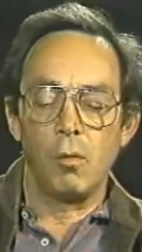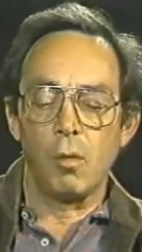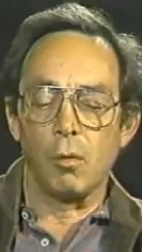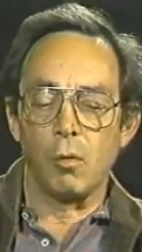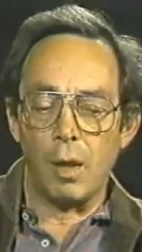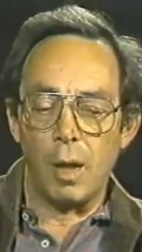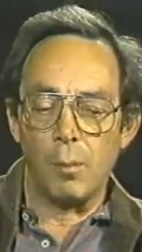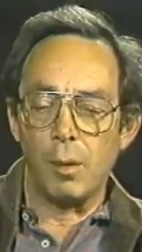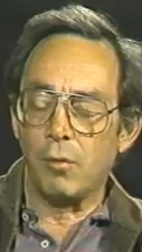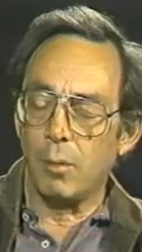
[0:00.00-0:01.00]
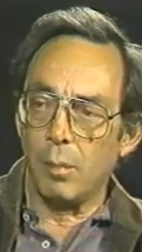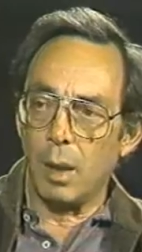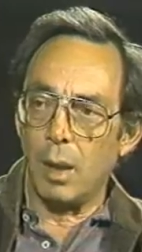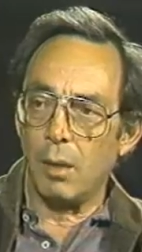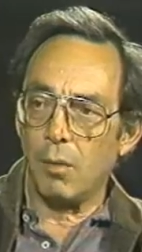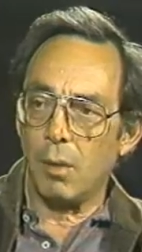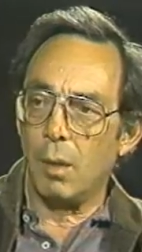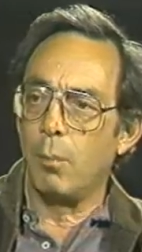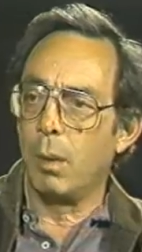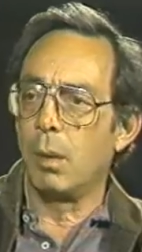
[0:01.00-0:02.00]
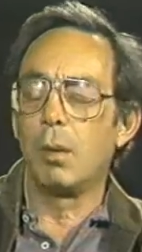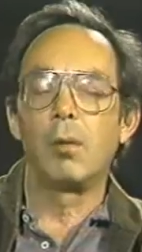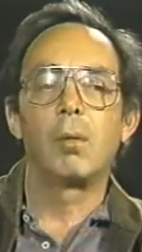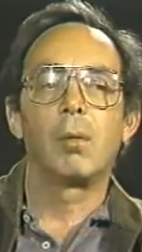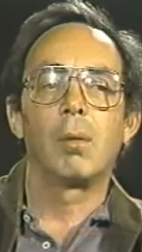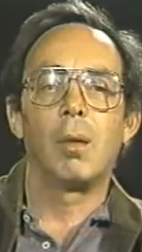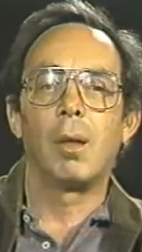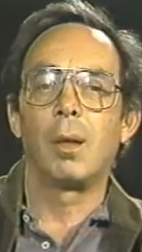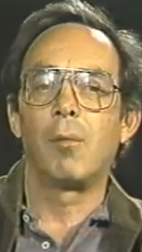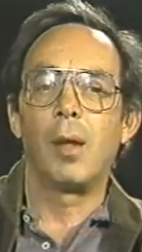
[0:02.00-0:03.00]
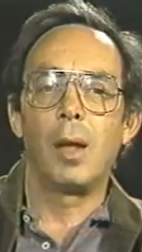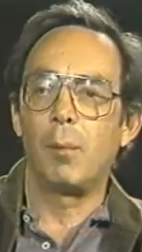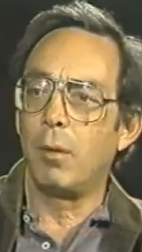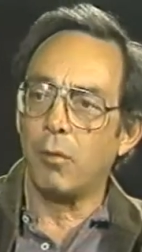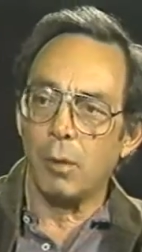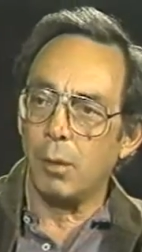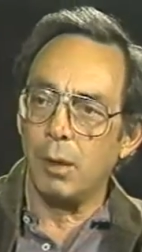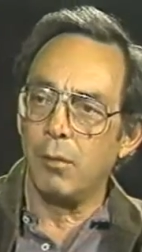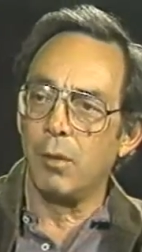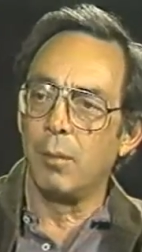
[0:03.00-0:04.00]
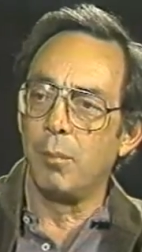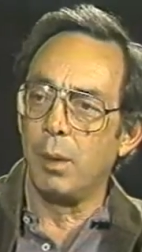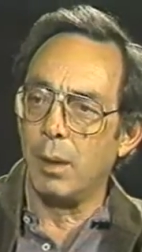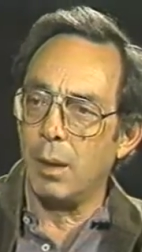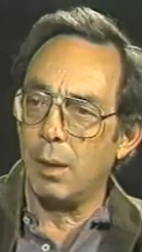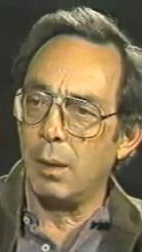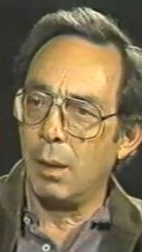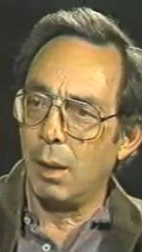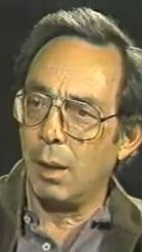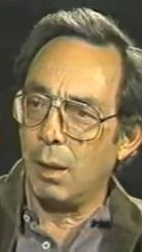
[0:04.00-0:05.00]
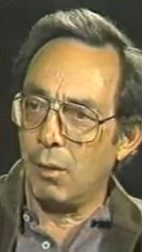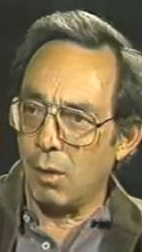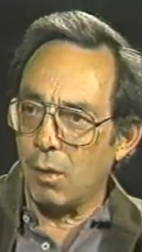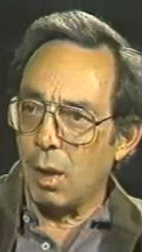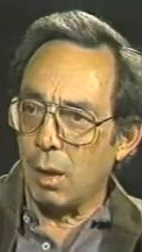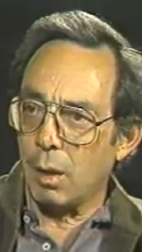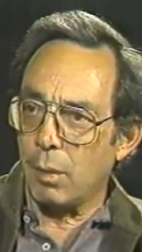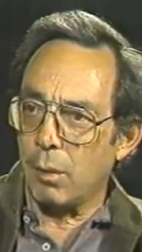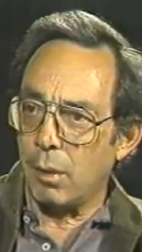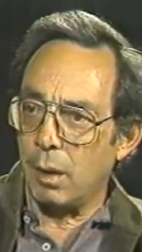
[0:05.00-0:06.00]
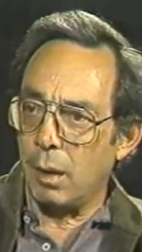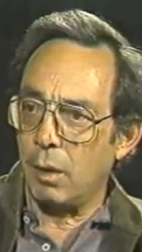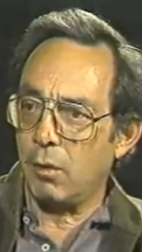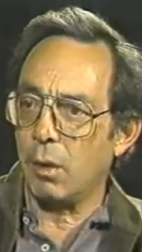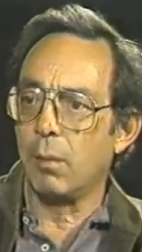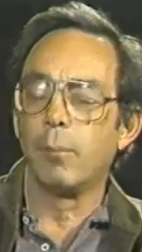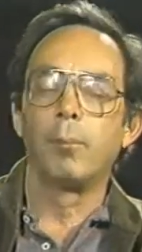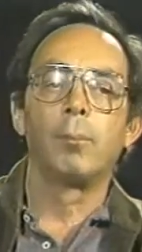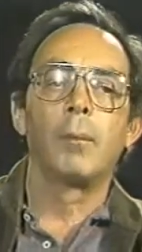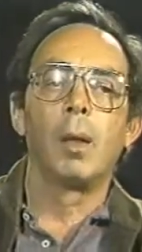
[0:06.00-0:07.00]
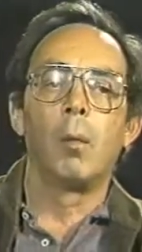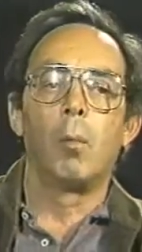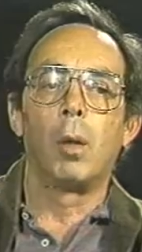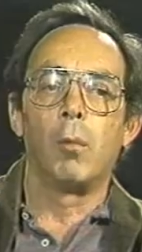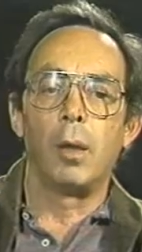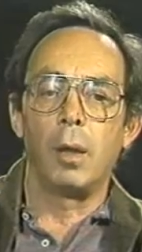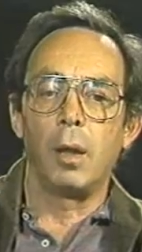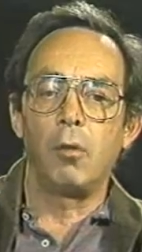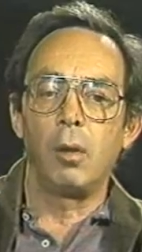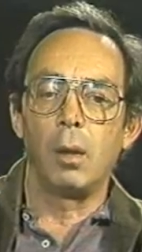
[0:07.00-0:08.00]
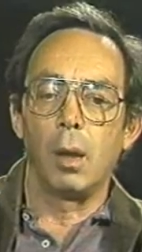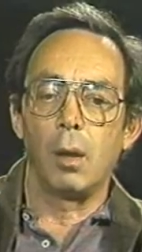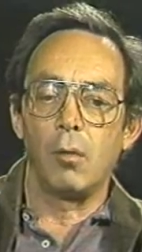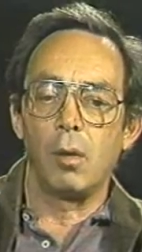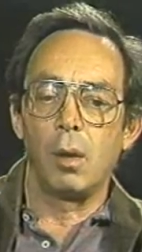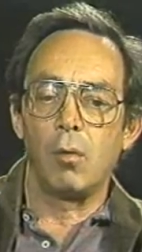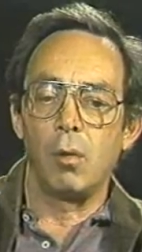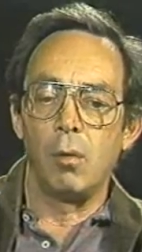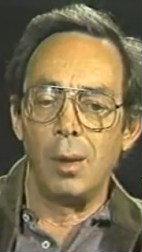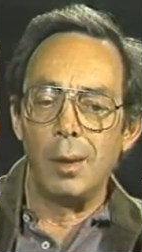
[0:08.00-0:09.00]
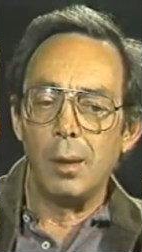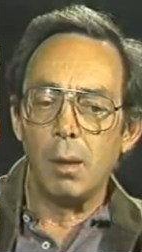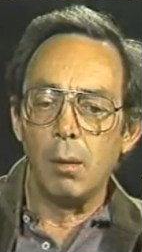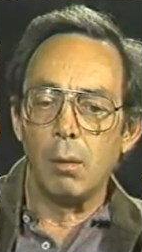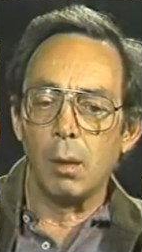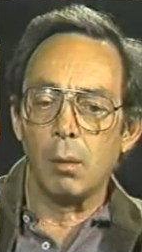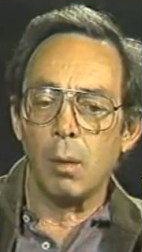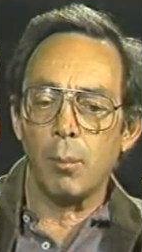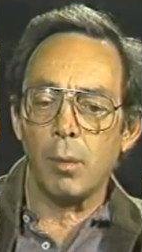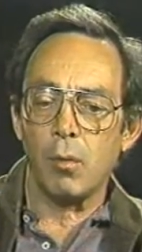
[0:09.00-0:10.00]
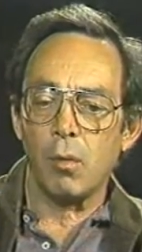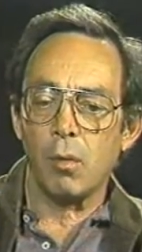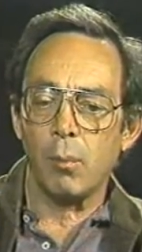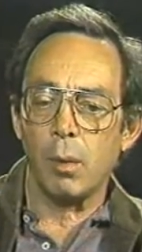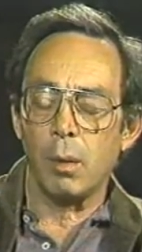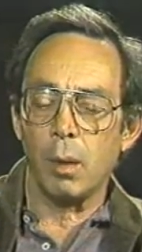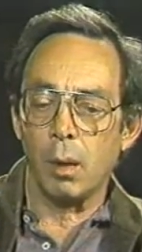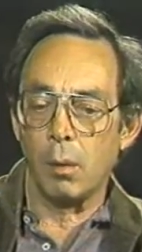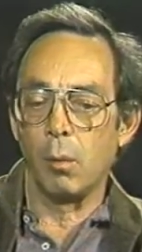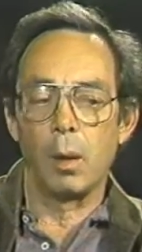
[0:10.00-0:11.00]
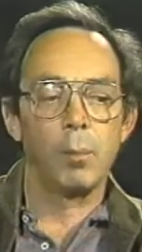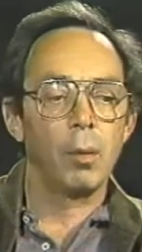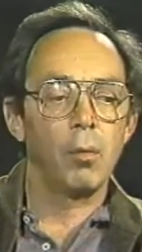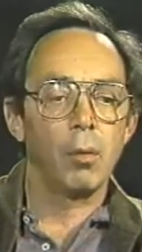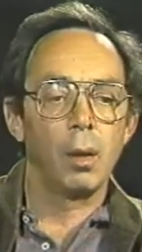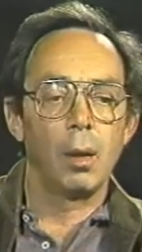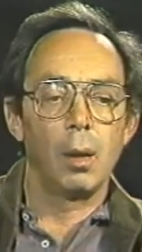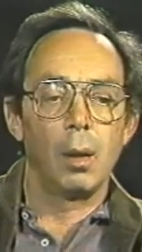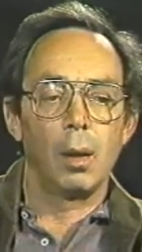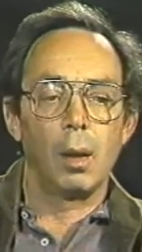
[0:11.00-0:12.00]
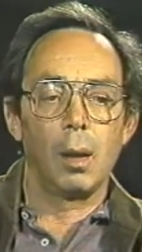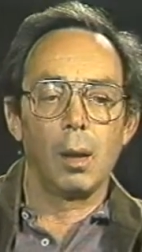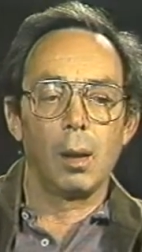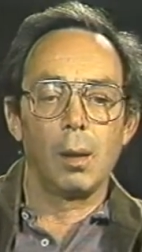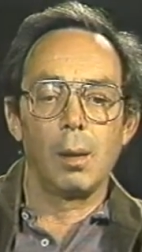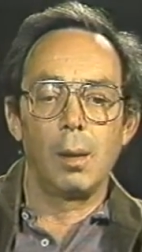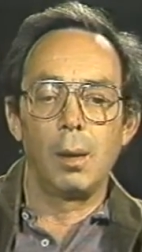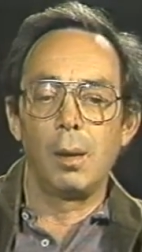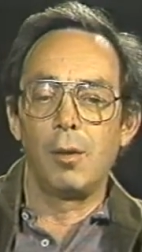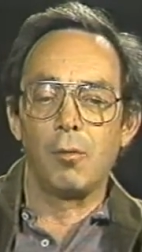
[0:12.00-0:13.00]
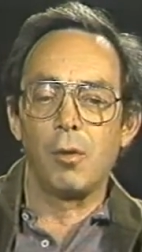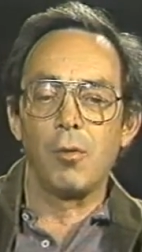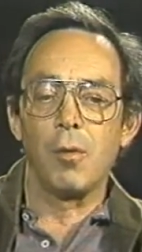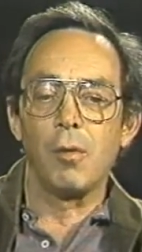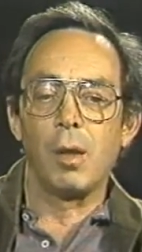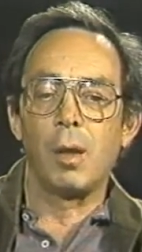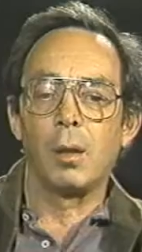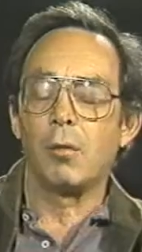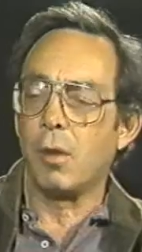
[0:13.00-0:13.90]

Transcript: So trauma from blast and burns, all of that before we even begin to talk about radiation what radiation does, and it's unique to nuclear weapons as compared to other weapons, uh, is first of all